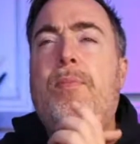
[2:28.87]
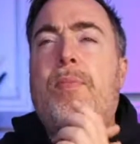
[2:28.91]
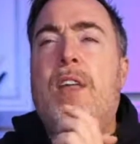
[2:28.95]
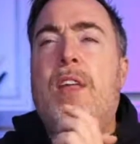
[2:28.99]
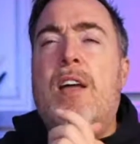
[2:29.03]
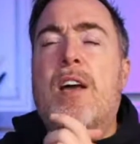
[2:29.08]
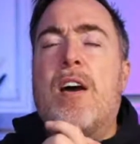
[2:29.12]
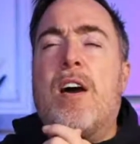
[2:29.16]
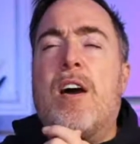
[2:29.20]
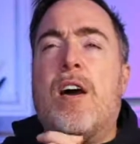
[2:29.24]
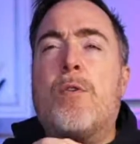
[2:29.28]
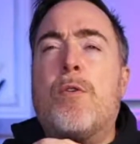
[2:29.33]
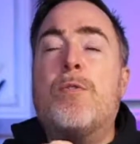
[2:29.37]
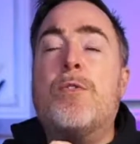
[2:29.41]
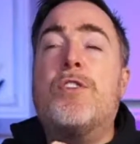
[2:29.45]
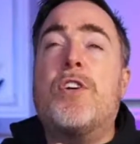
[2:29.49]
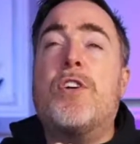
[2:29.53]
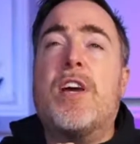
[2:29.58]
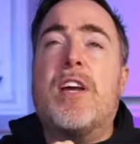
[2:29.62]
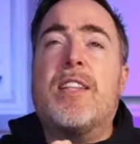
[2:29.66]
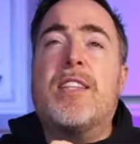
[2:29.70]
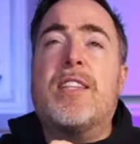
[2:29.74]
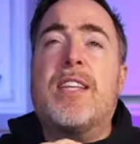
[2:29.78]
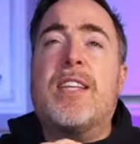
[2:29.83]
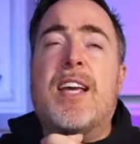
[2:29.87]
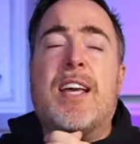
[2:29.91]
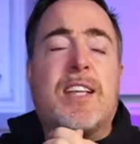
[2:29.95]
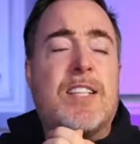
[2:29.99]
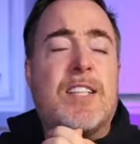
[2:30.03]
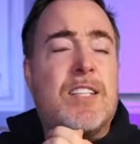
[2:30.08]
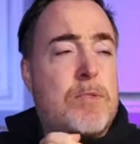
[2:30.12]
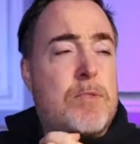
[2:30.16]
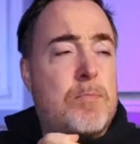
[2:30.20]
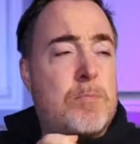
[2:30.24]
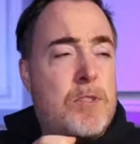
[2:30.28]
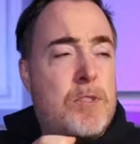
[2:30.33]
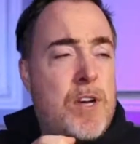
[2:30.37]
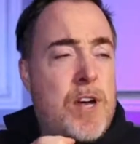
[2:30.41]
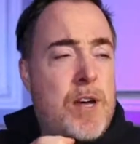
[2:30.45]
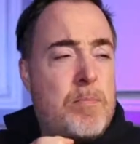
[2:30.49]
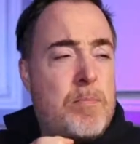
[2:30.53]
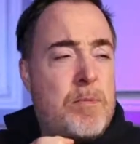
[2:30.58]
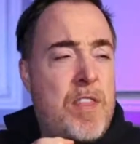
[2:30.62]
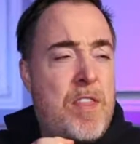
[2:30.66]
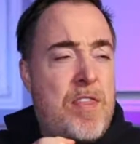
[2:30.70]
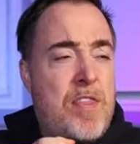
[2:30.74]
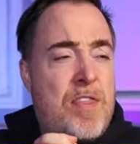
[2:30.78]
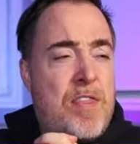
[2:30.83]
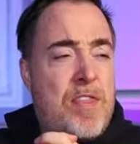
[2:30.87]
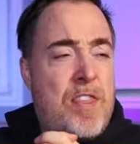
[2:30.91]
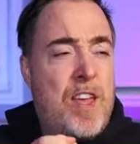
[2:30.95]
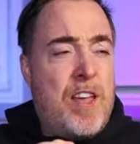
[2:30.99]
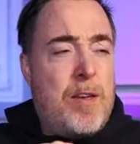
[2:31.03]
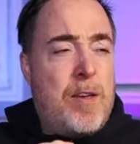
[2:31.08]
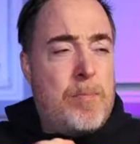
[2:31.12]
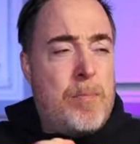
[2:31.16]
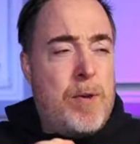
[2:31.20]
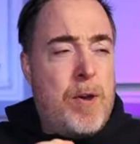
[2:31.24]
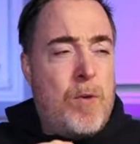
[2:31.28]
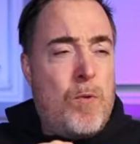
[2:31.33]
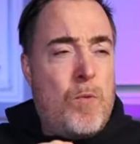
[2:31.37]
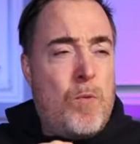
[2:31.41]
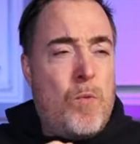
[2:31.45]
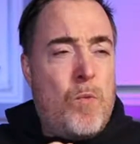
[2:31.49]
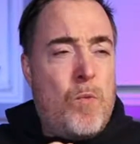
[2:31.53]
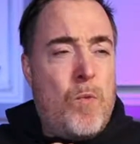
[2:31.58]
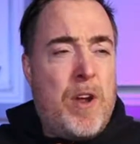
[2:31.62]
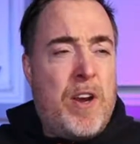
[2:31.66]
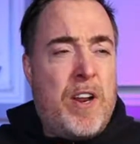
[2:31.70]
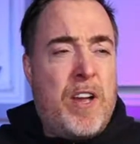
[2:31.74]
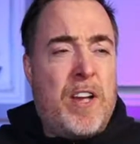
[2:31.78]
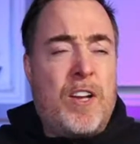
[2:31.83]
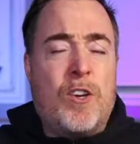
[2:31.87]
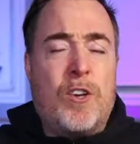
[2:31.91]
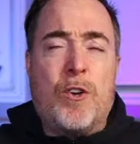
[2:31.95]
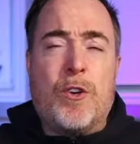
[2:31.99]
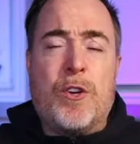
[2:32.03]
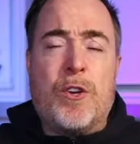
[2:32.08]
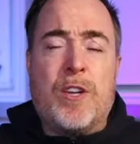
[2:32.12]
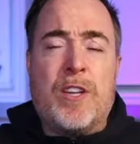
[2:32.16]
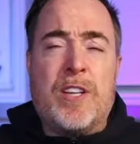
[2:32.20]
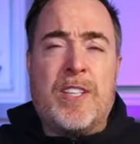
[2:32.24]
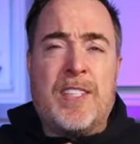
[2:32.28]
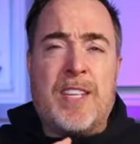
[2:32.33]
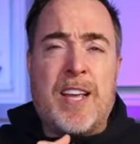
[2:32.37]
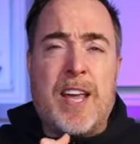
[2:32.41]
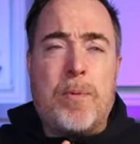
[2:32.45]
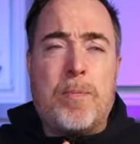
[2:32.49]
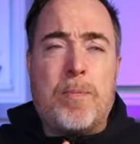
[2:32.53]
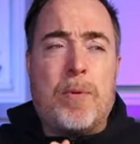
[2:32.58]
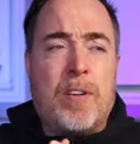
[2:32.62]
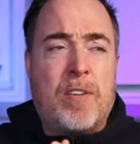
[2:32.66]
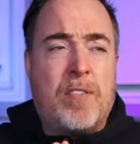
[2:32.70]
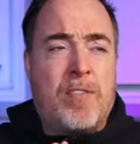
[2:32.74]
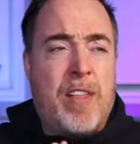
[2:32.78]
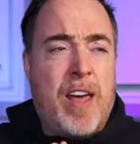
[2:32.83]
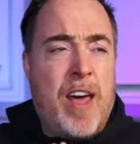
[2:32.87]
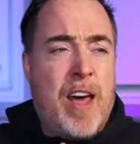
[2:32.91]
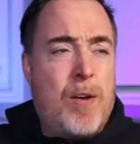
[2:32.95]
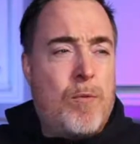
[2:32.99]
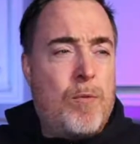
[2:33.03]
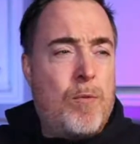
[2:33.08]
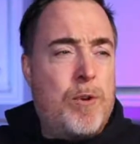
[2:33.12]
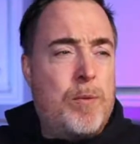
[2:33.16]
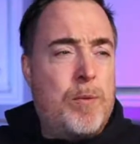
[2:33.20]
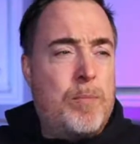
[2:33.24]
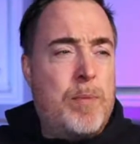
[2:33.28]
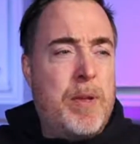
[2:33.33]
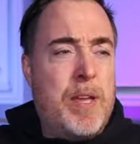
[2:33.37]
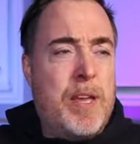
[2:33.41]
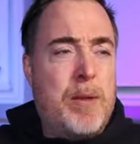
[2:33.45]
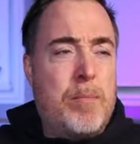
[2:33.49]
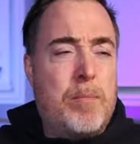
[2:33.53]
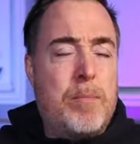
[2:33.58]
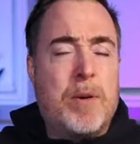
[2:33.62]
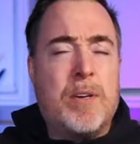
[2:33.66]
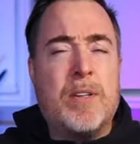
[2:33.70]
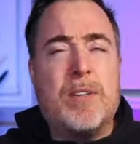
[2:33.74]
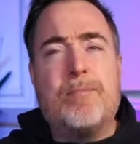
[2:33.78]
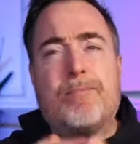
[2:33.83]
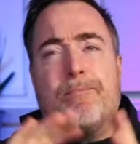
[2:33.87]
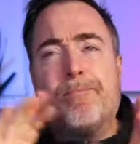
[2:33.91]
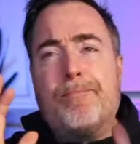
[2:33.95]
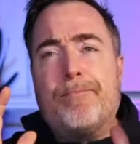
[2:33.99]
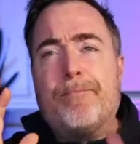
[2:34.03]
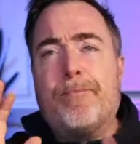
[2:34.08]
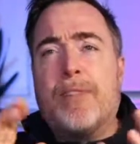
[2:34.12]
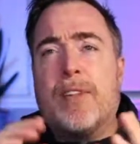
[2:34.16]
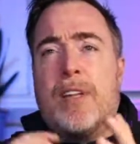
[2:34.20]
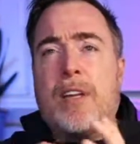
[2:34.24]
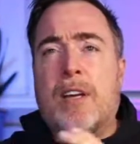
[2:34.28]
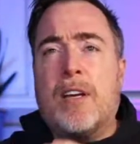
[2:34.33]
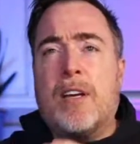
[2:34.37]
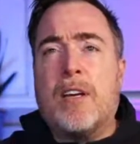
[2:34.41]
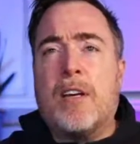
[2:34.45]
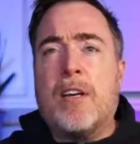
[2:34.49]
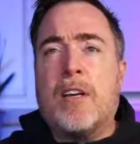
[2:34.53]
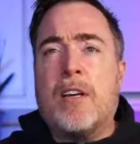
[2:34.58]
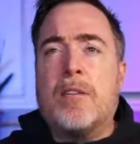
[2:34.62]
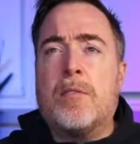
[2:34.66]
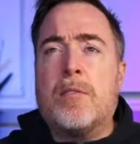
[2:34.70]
I wish I had taken some time to think about what a good example of that would be, but I